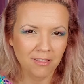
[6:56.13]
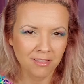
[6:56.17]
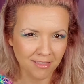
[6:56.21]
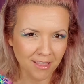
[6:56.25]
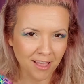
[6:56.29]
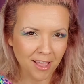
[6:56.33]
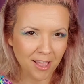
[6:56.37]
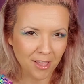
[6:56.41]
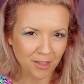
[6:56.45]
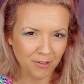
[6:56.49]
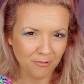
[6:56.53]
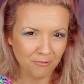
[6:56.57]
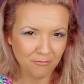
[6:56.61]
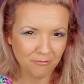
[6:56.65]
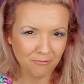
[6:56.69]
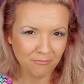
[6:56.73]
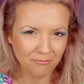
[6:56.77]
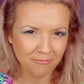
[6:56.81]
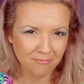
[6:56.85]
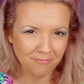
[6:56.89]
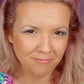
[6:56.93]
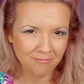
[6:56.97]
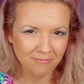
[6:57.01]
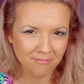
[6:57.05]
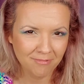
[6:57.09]
life,
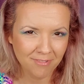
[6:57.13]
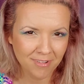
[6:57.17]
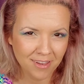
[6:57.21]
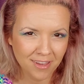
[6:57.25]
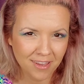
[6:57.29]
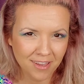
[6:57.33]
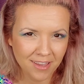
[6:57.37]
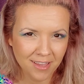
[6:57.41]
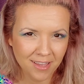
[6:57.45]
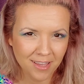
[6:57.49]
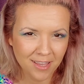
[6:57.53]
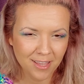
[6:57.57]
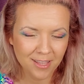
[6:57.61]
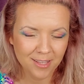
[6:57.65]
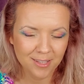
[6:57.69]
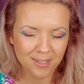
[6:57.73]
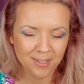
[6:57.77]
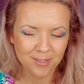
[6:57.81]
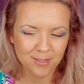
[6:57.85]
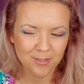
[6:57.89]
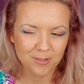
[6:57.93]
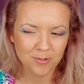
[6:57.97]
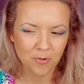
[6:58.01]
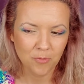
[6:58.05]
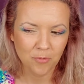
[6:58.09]

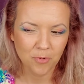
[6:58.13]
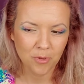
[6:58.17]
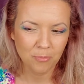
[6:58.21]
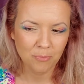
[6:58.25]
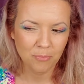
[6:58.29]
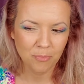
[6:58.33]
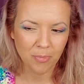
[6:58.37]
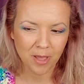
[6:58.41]
so we